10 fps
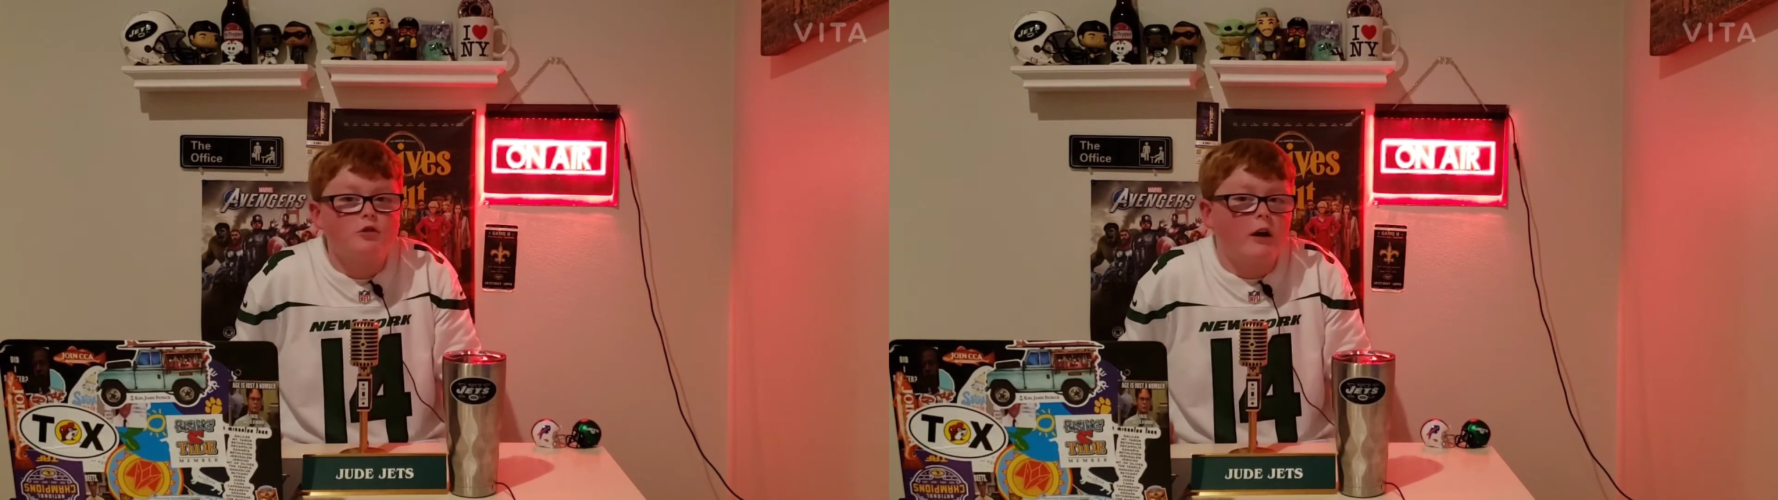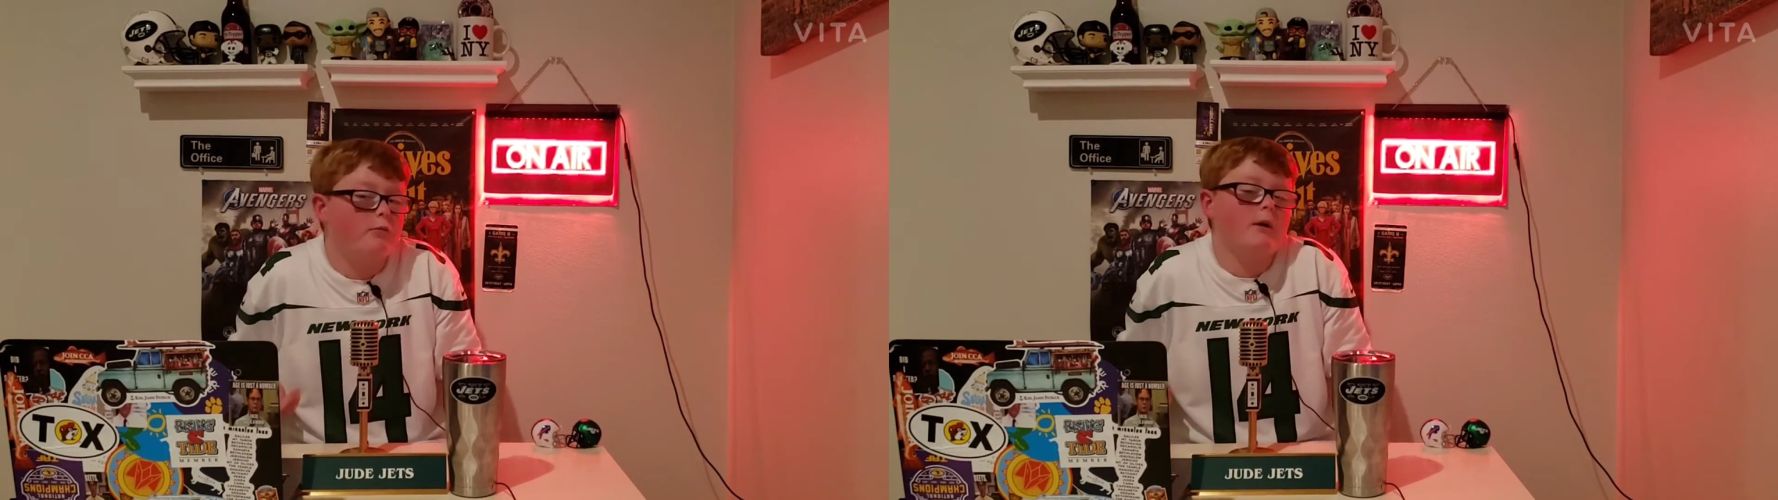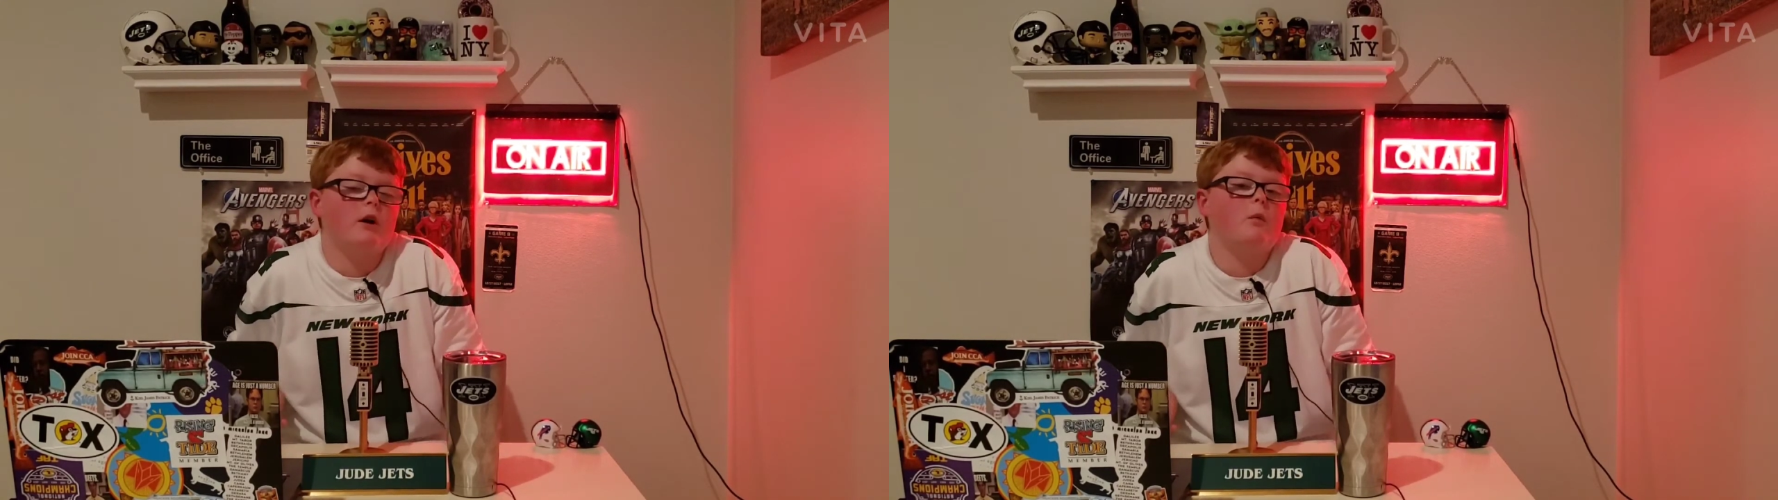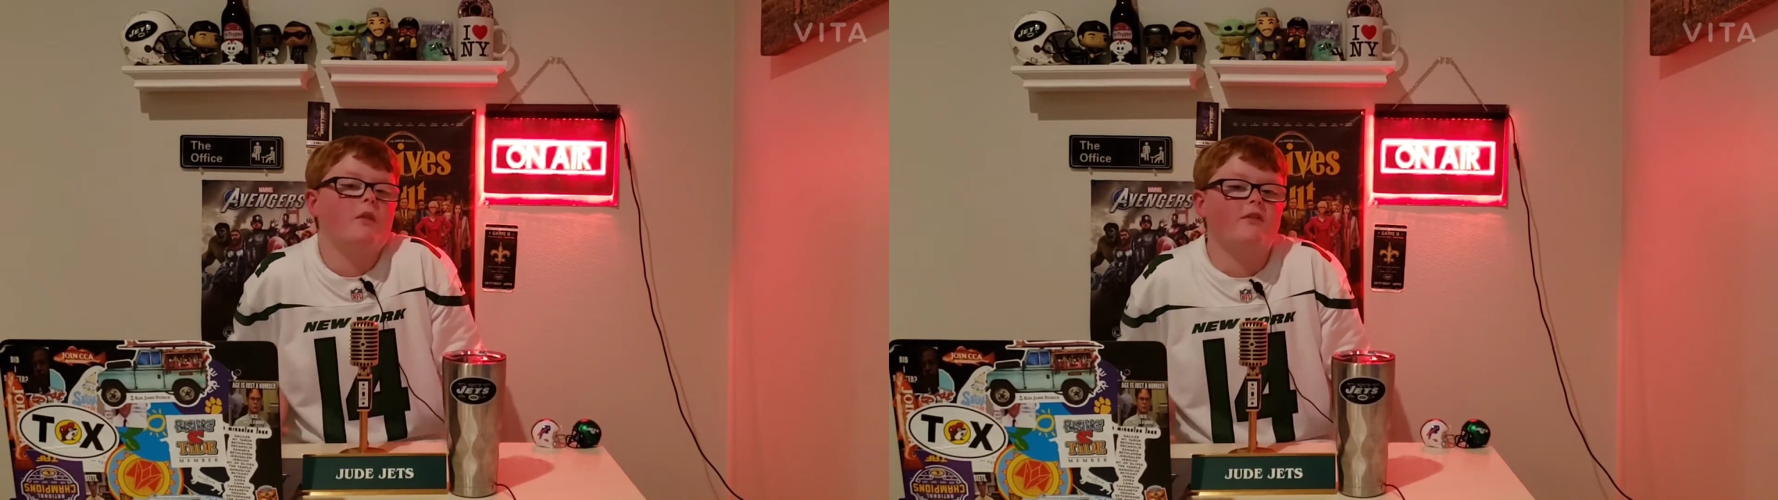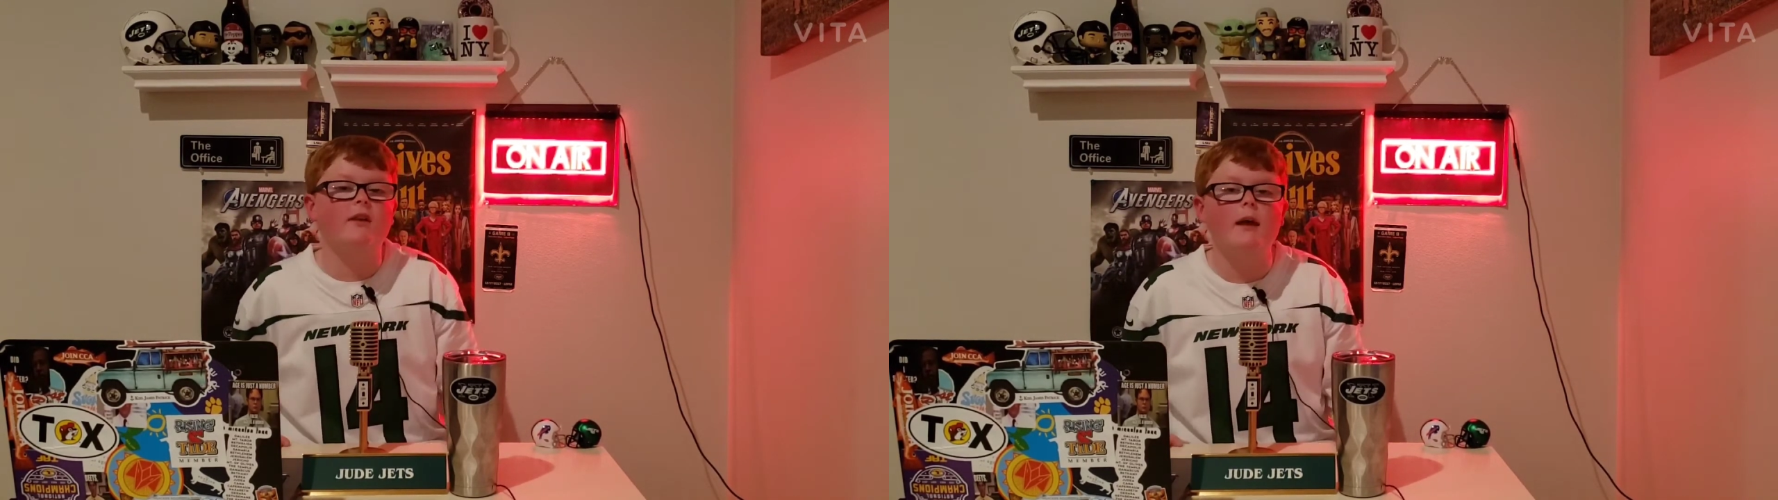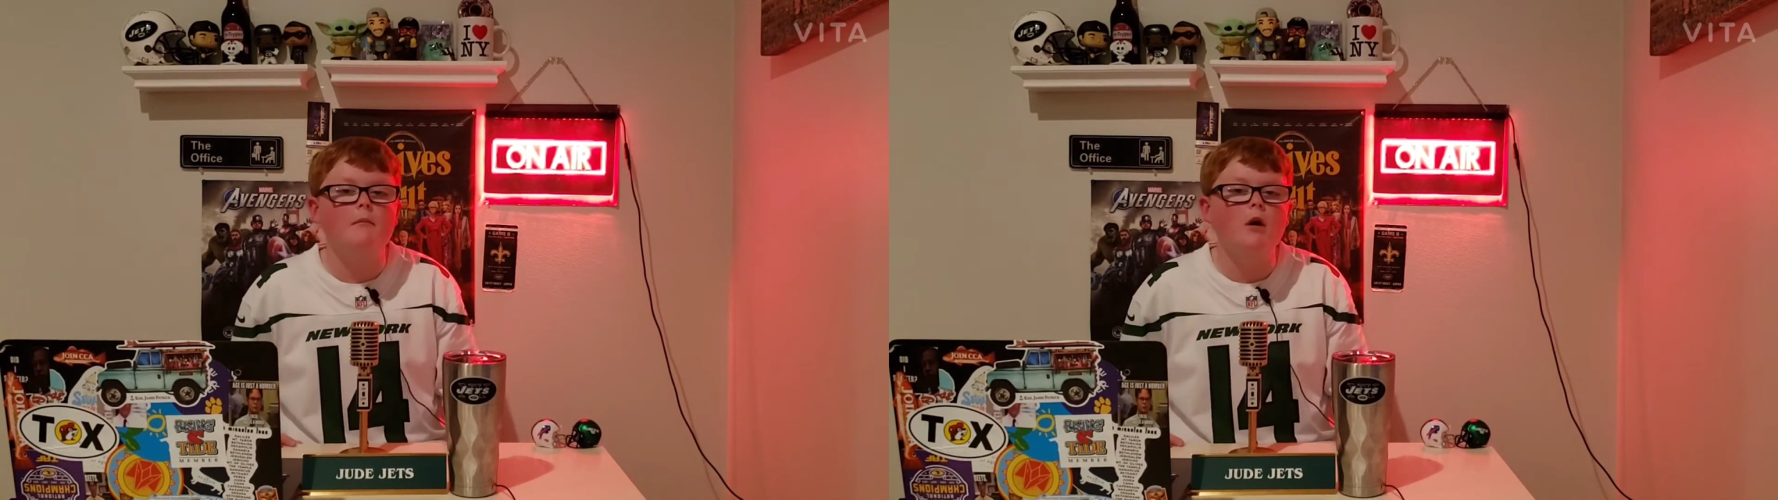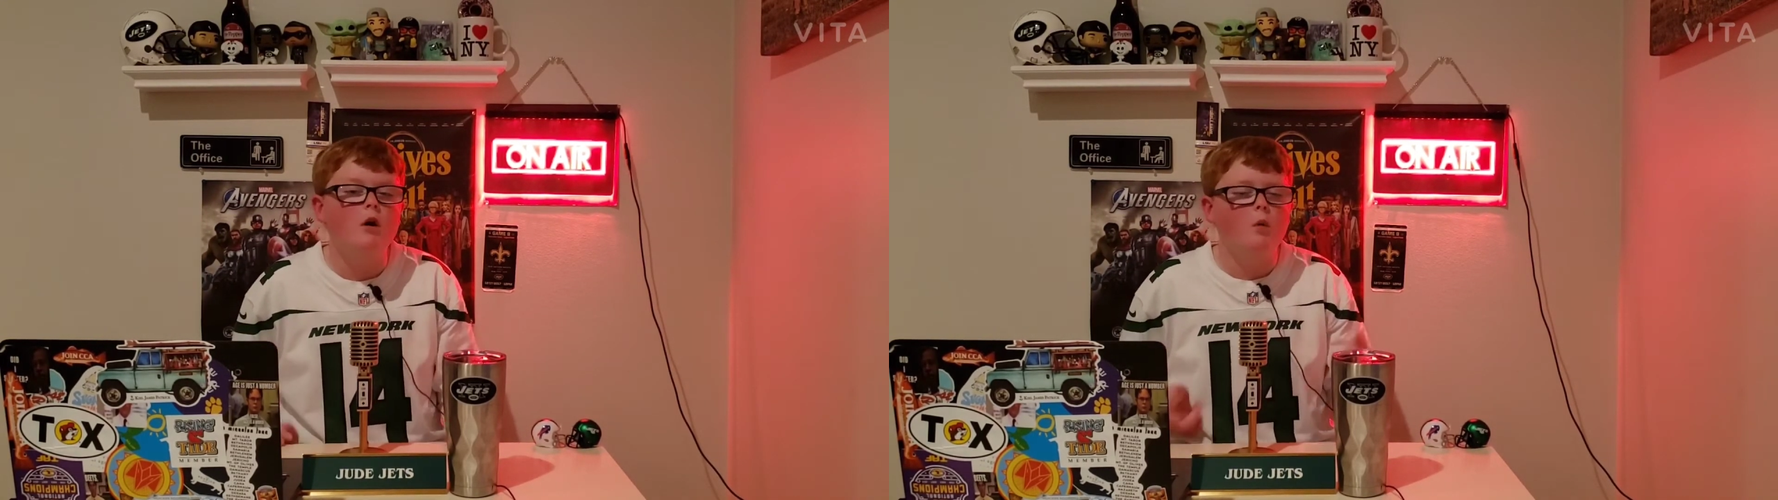drives, we could have won this game.